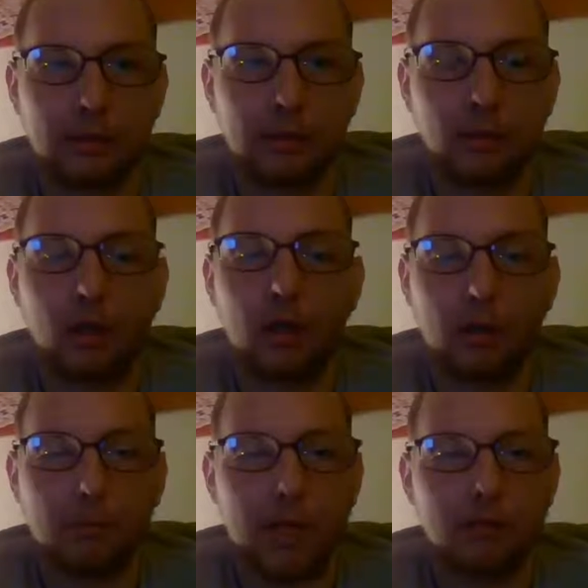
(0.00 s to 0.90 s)

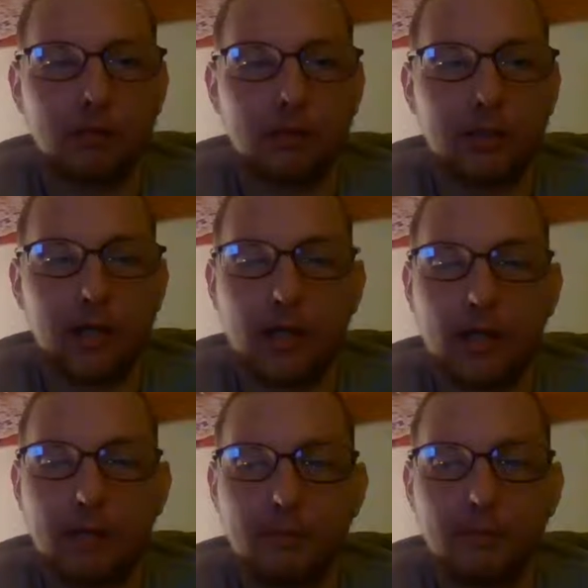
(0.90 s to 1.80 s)
long amounts of
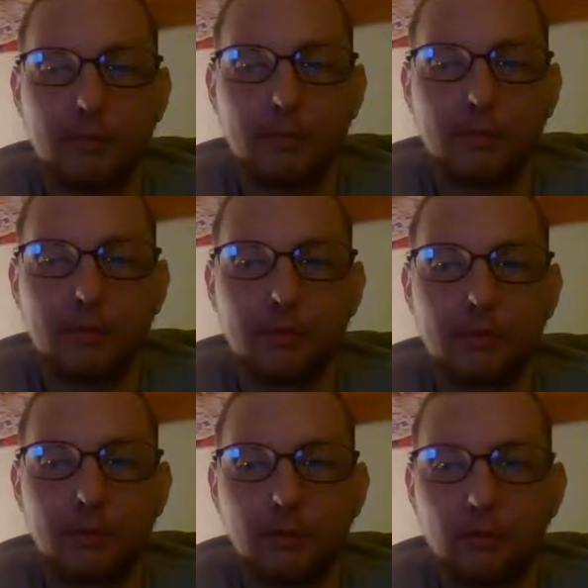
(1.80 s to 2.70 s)
time.
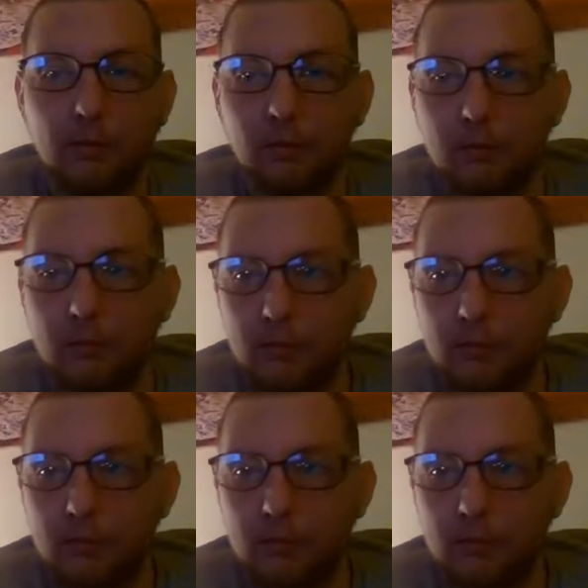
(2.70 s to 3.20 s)
So